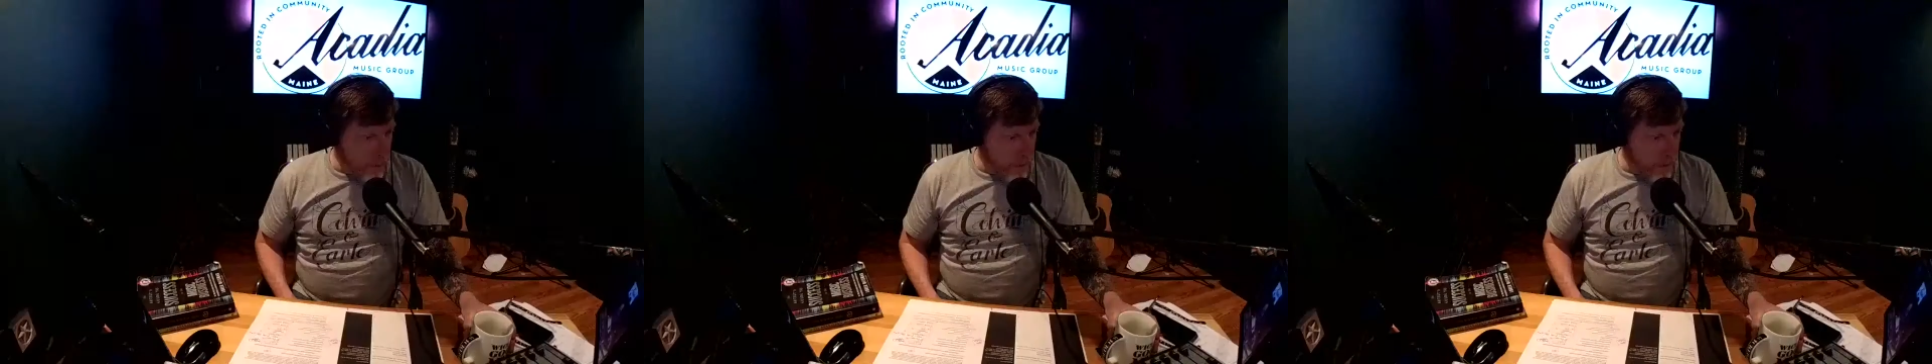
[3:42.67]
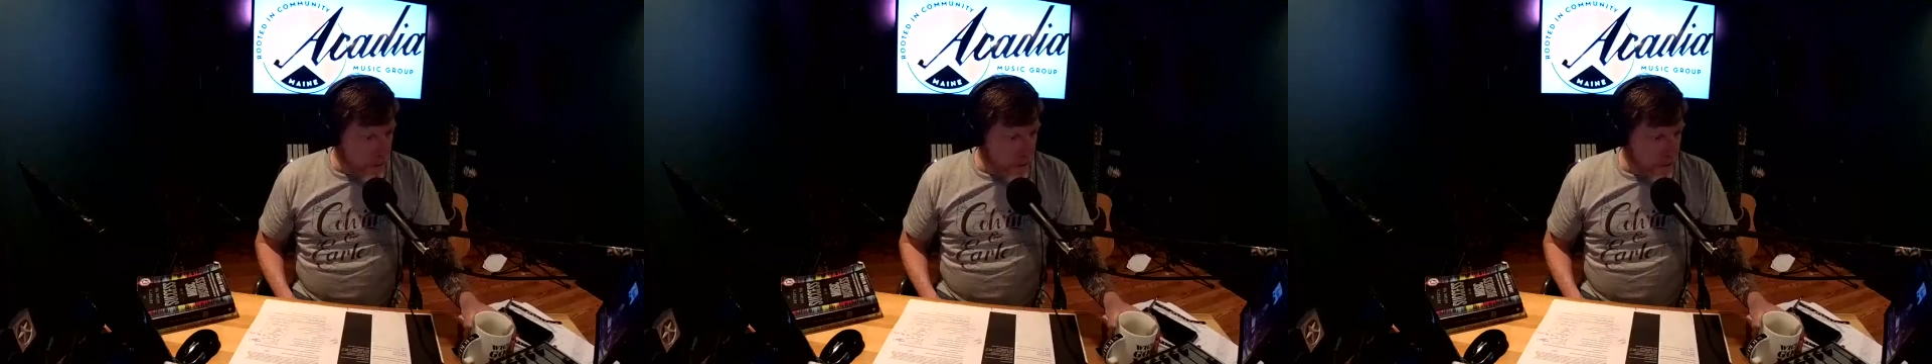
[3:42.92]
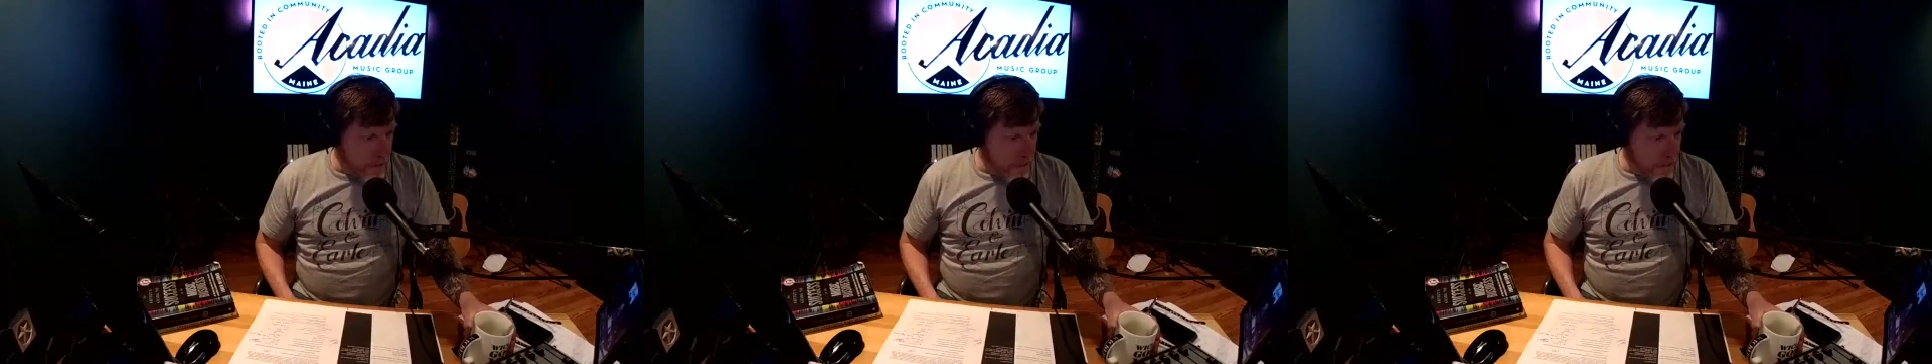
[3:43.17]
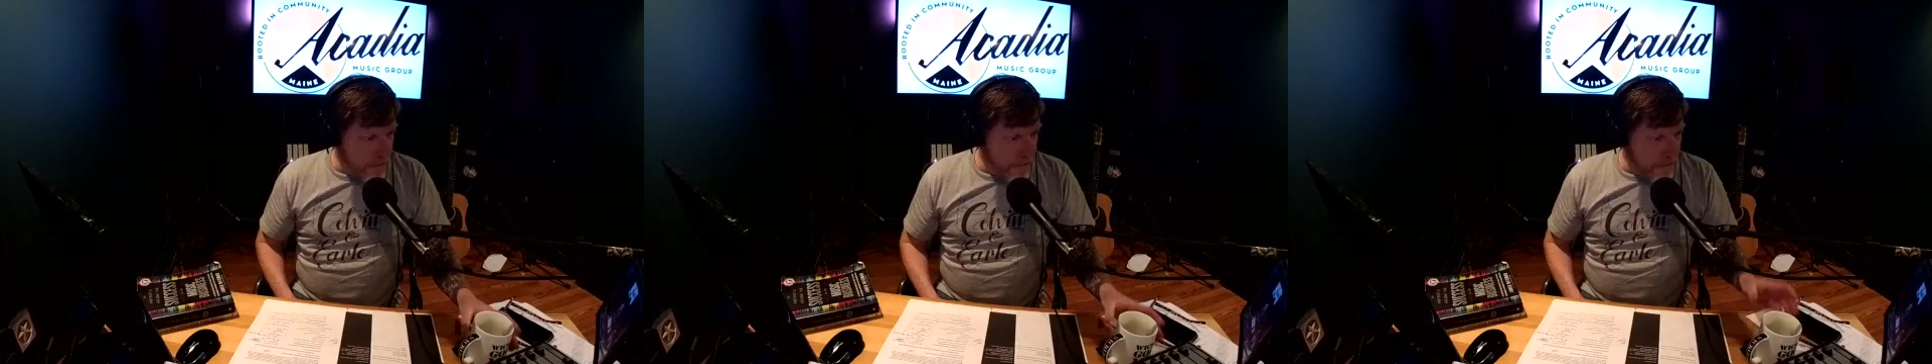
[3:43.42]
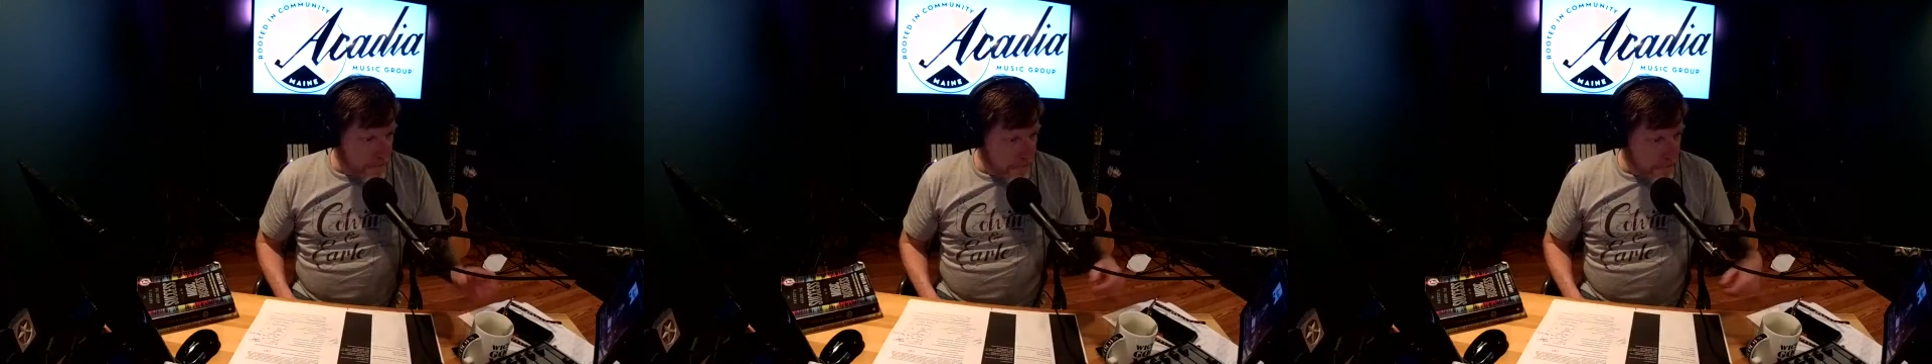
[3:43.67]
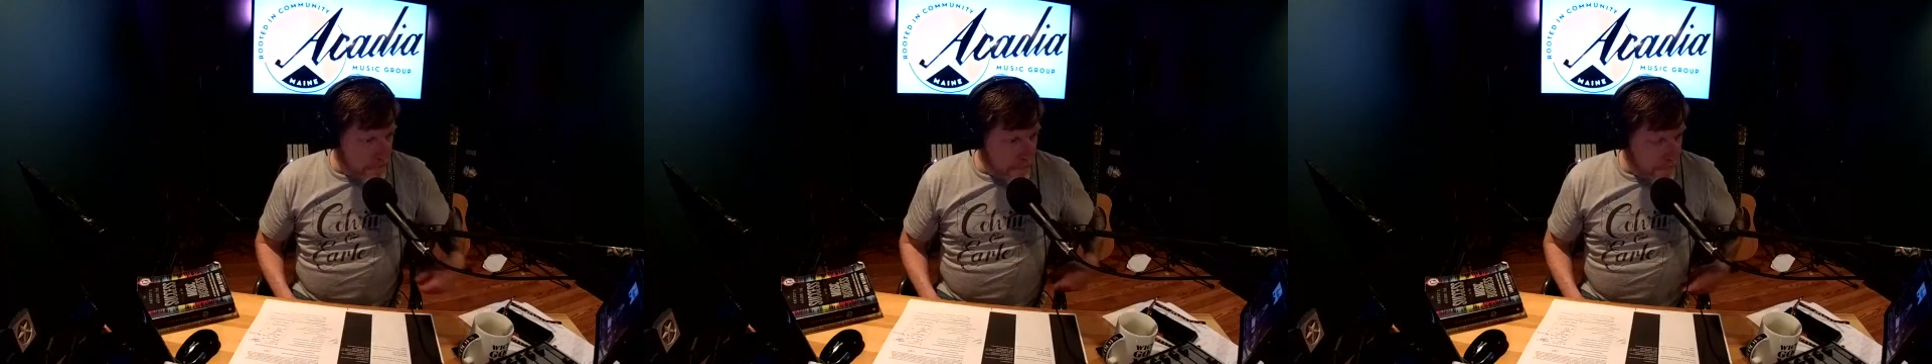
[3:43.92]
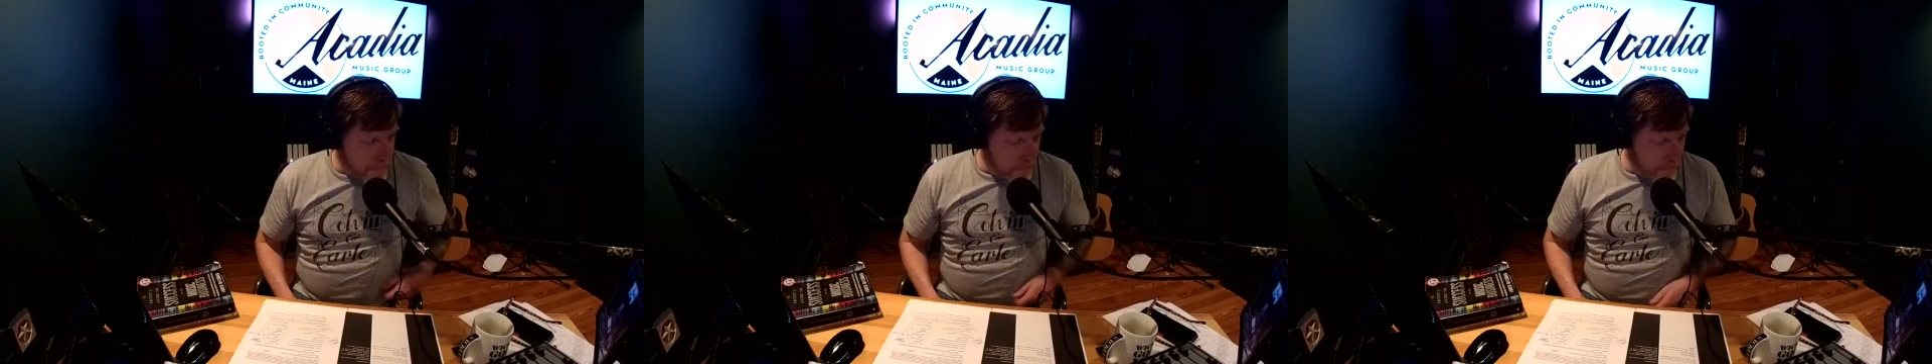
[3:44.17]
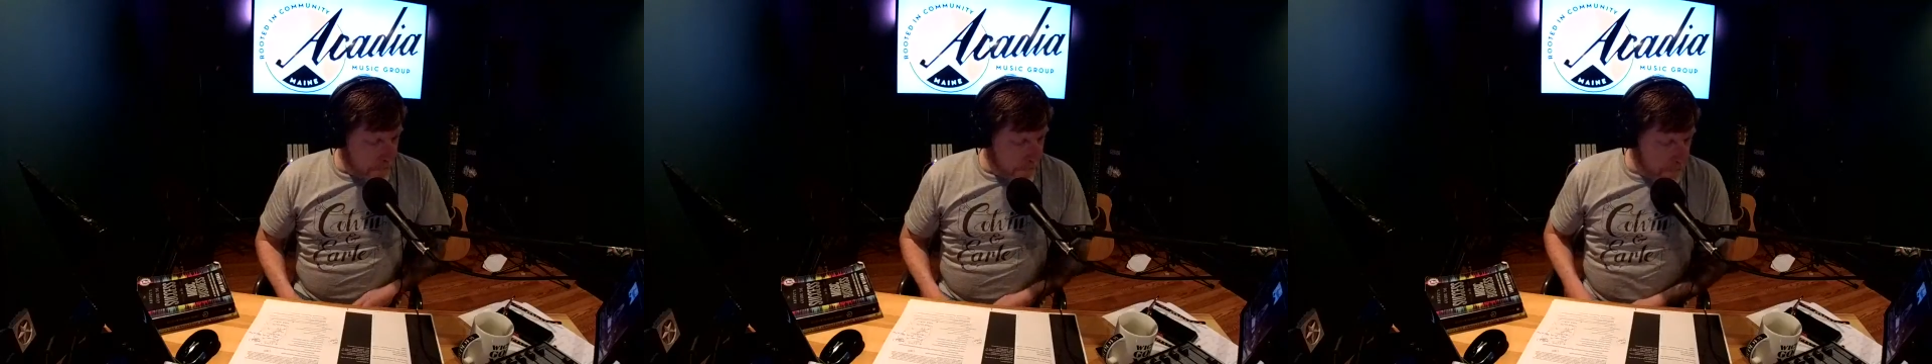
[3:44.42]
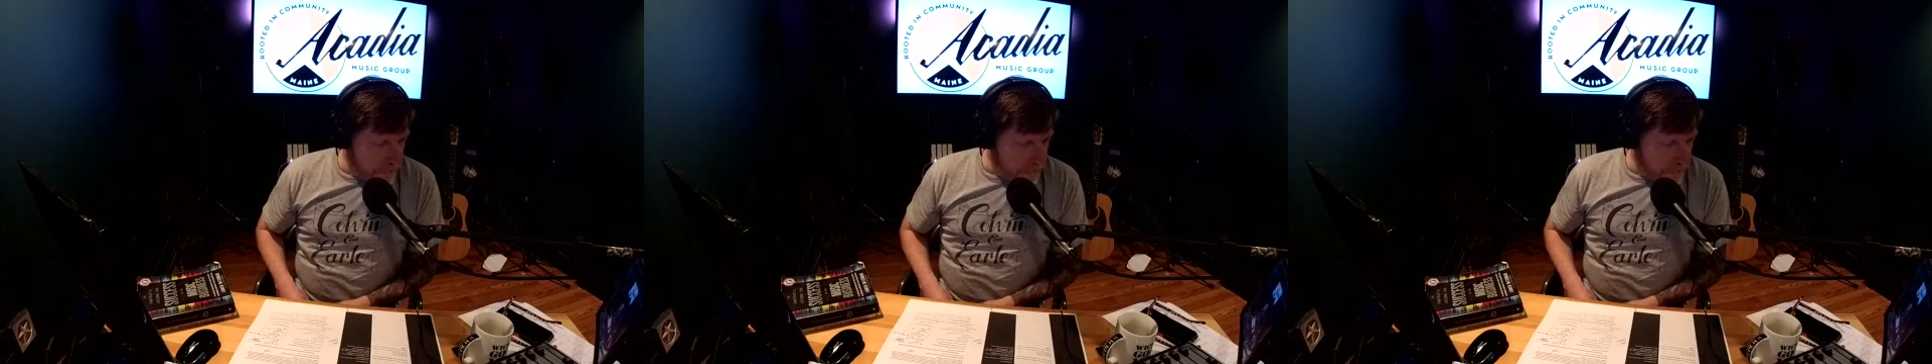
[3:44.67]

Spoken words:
an established venue. I'm